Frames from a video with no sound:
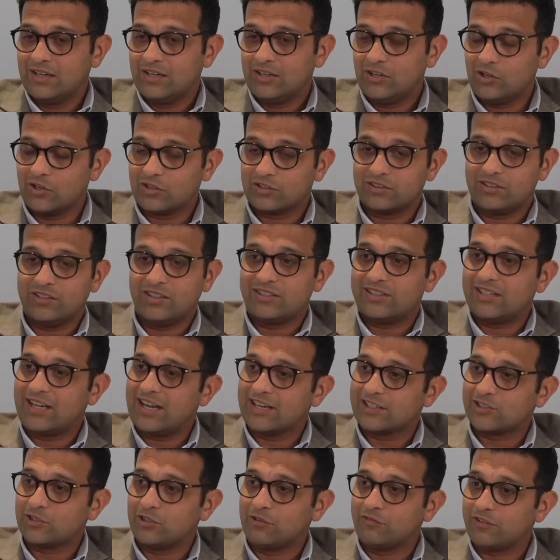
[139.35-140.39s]
look, the
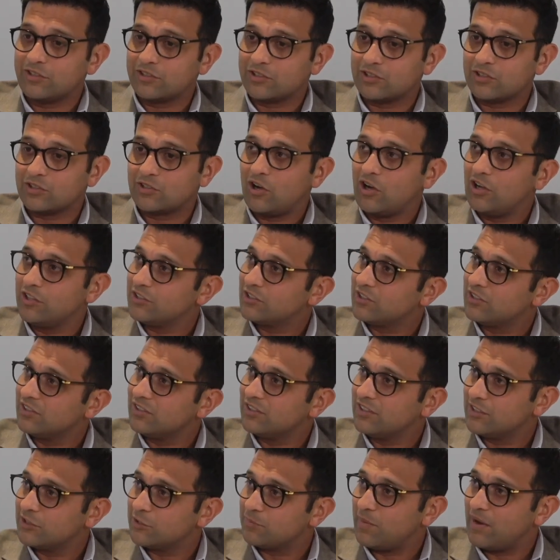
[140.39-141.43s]
attack surface is
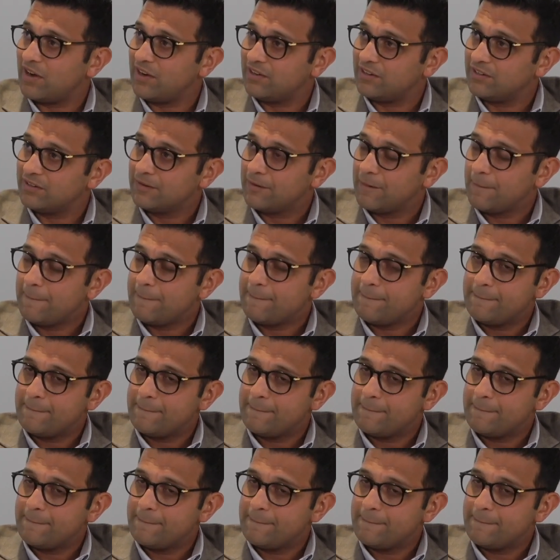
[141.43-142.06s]
constantly expanding.